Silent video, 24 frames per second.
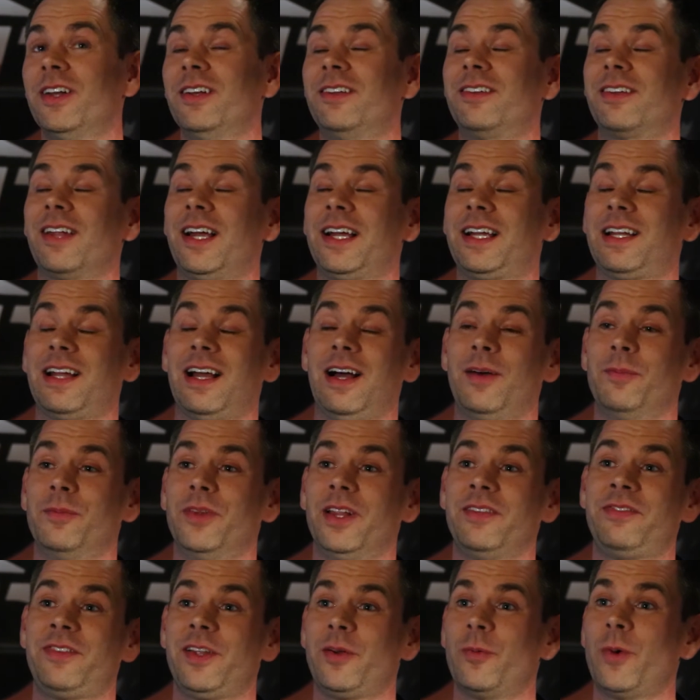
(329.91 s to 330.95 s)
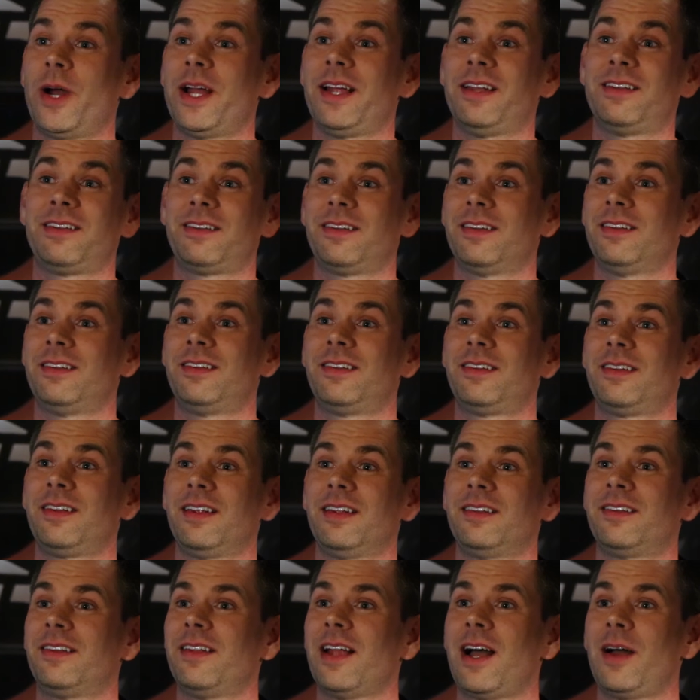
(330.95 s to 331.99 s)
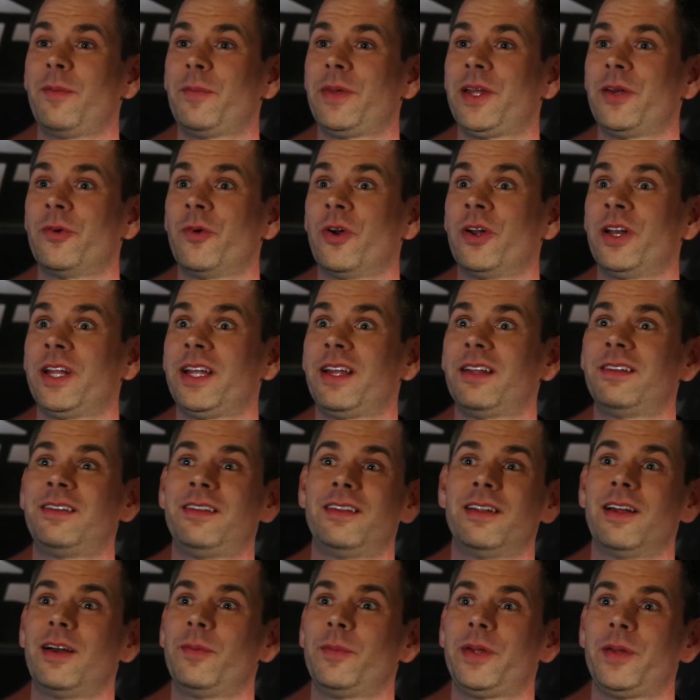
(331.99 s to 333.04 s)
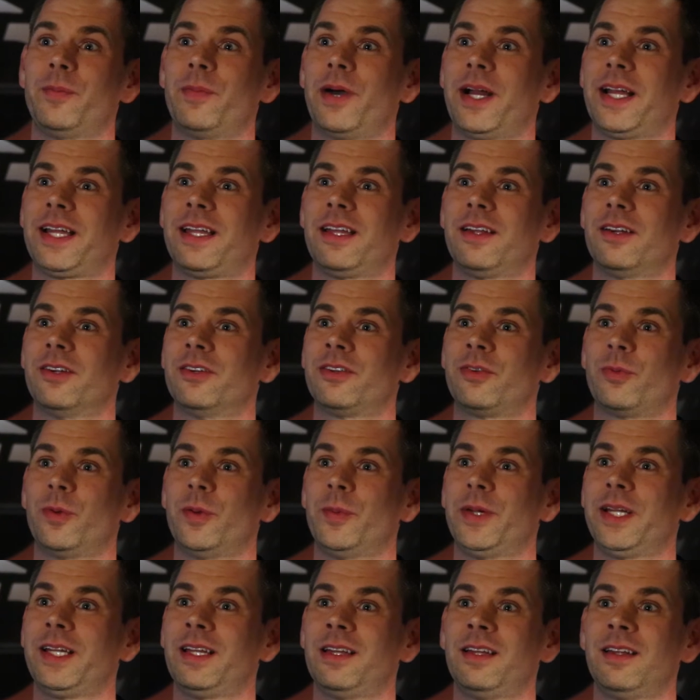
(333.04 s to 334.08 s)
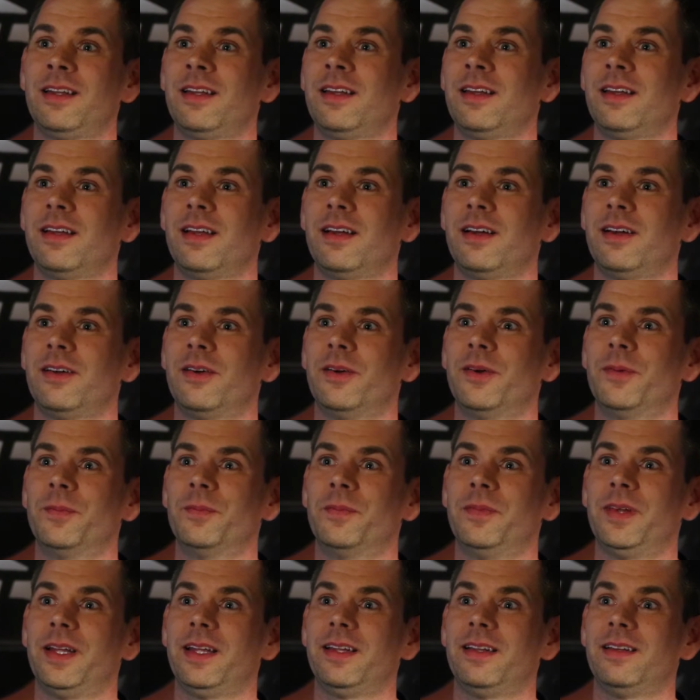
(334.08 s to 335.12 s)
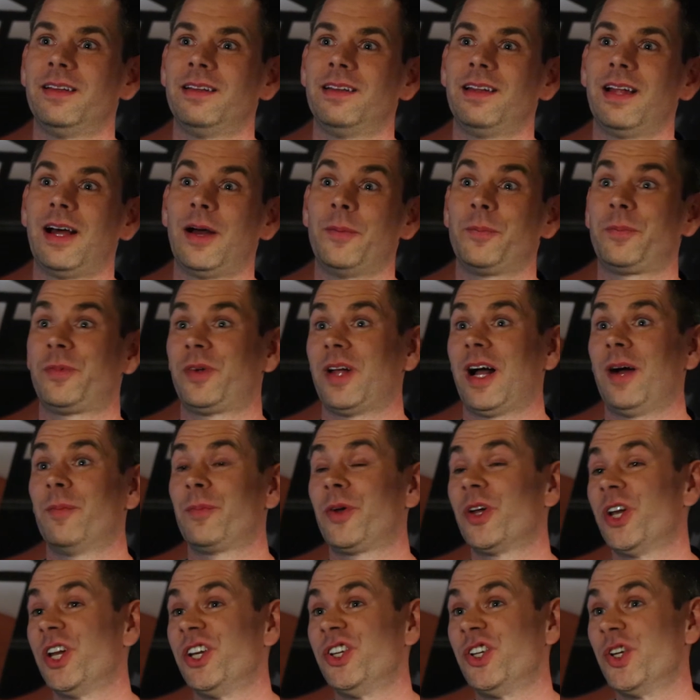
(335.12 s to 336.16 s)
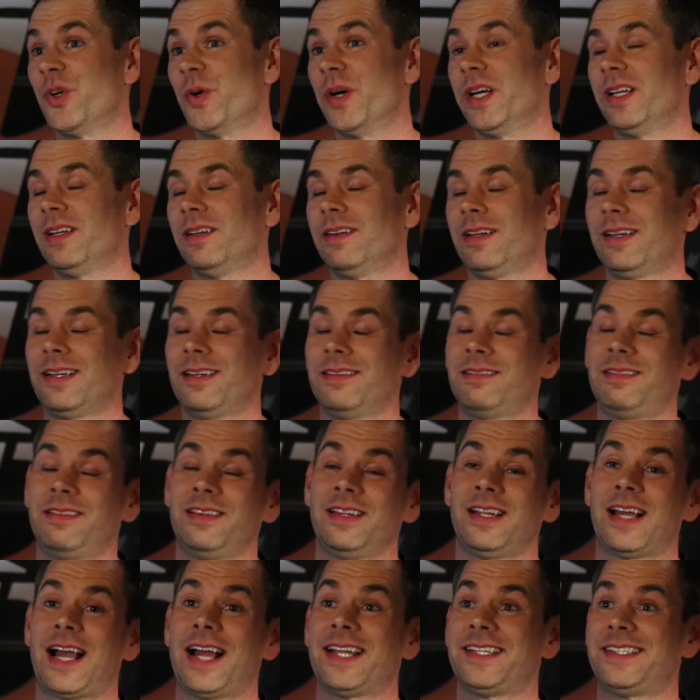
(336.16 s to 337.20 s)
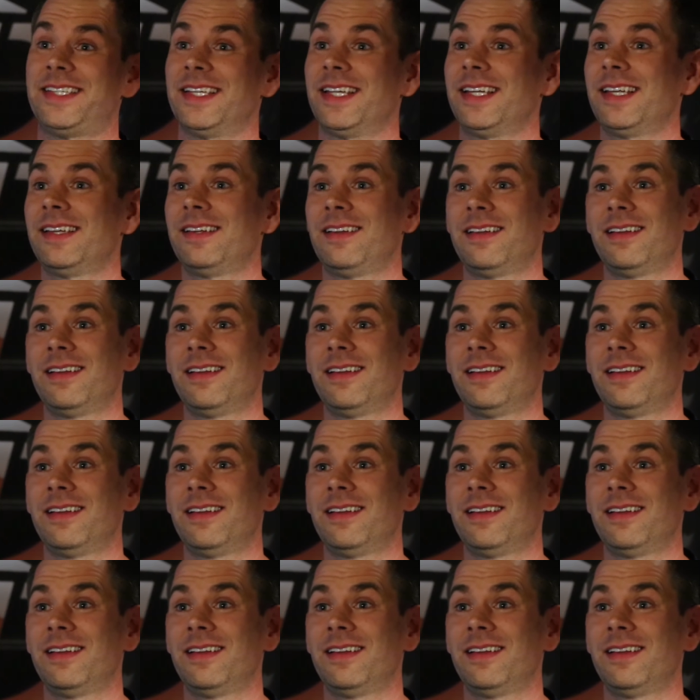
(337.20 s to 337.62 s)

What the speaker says: It's like, I'm lifting weights. It's not me running. It's not me biking or swimming. And I'm gonna do it. And I did it.